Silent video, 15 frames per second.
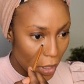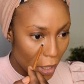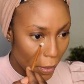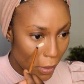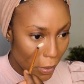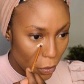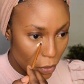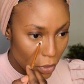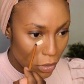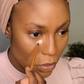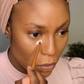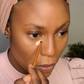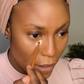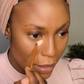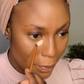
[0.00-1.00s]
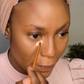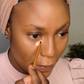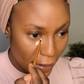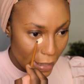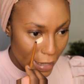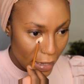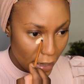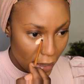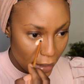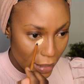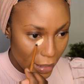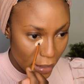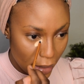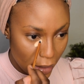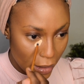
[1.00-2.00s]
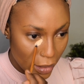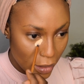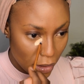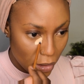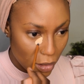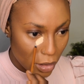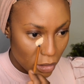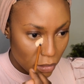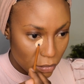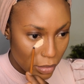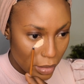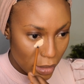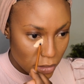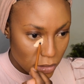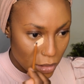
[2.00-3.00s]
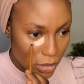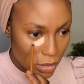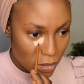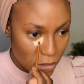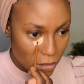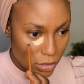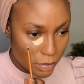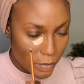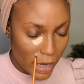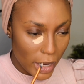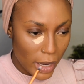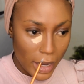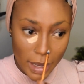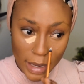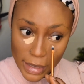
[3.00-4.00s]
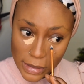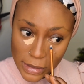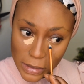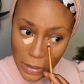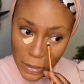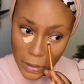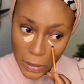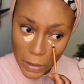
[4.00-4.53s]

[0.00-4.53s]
I'm just going to apply it like right underneath my eyes,